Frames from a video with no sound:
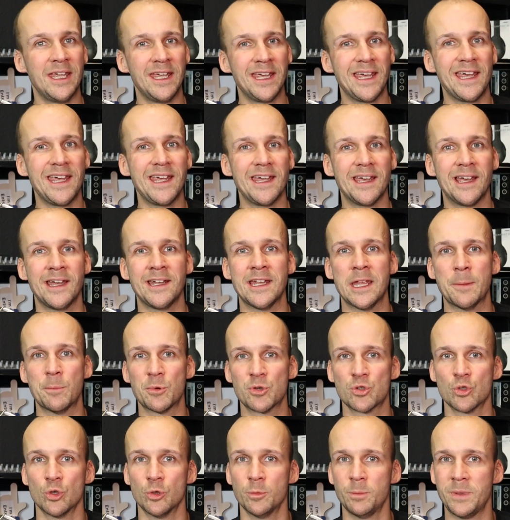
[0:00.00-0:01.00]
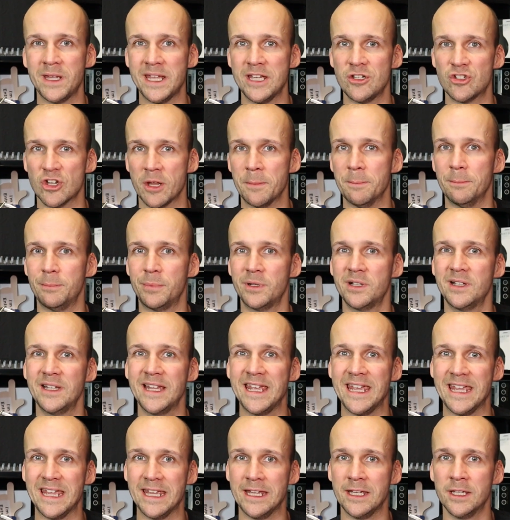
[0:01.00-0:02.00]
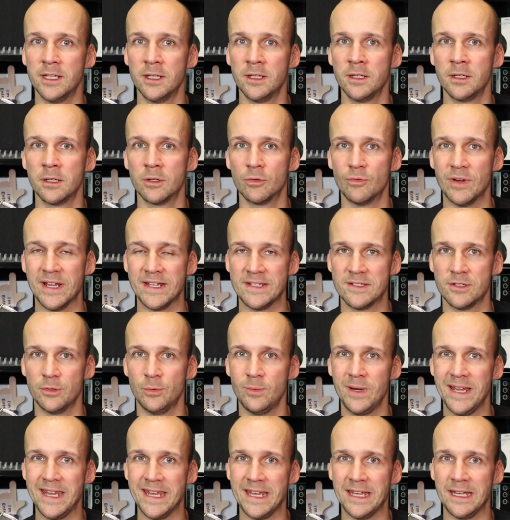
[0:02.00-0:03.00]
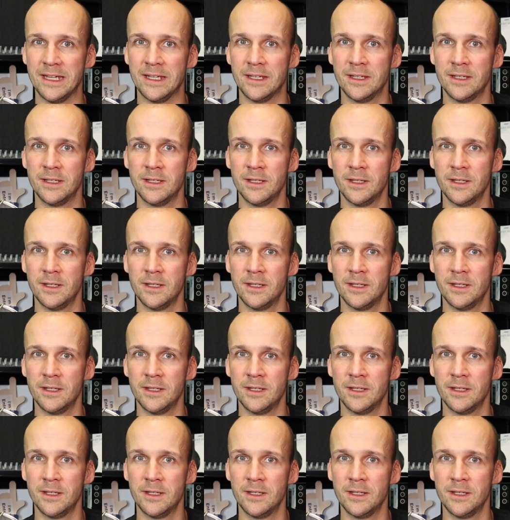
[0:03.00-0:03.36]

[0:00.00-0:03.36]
hit an episode page and play right away.